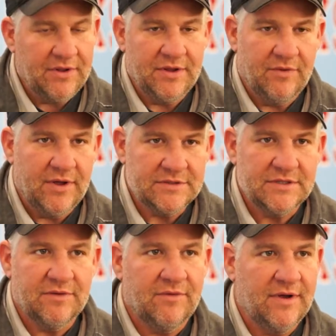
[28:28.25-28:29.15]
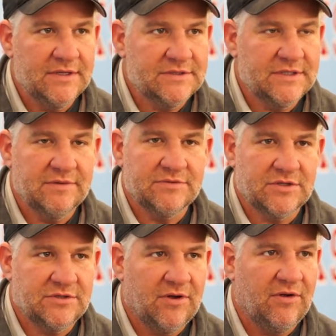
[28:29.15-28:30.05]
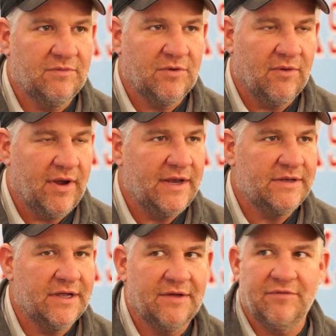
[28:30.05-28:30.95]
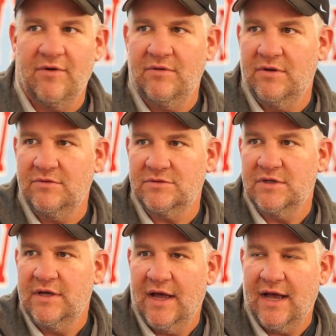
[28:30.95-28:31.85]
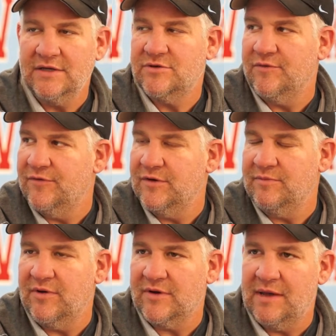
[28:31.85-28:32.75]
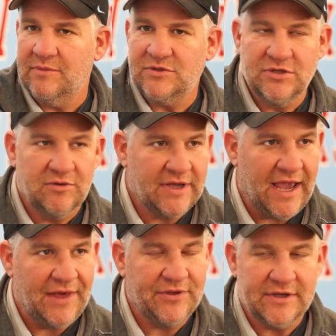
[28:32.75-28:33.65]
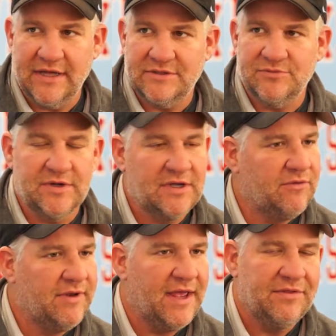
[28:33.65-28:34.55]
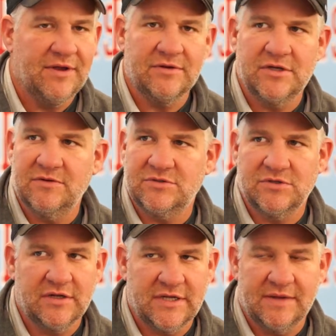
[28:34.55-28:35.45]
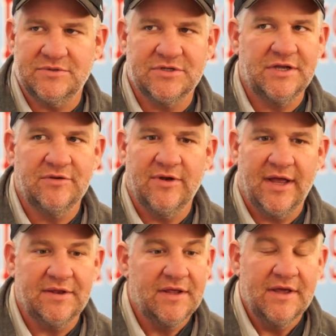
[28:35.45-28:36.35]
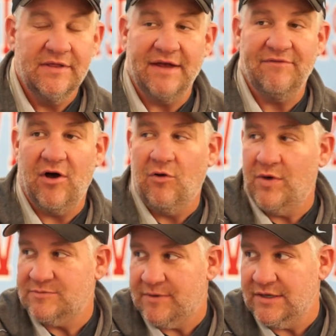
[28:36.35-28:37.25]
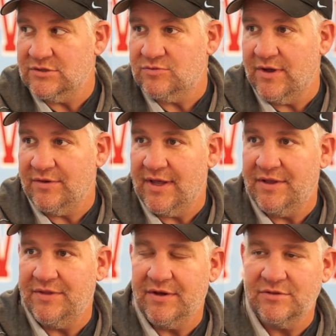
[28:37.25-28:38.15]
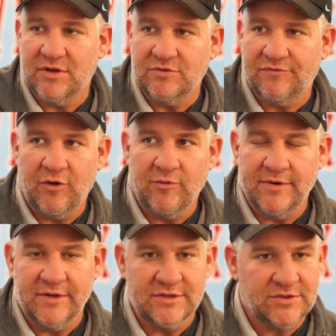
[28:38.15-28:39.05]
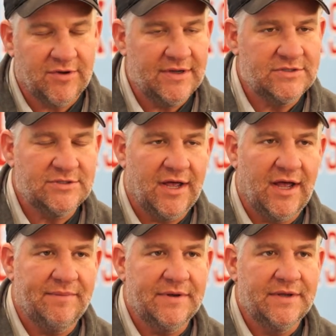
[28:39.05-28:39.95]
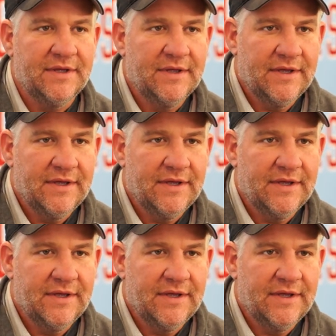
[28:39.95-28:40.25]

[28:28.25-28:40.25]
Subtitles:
It really was. It was, and it was a great, tough, hard-nosed high school football game. But Catholic, we go down there. A lot of times senior night, they've always played us well down there, and Coach Fogelman does a great job. And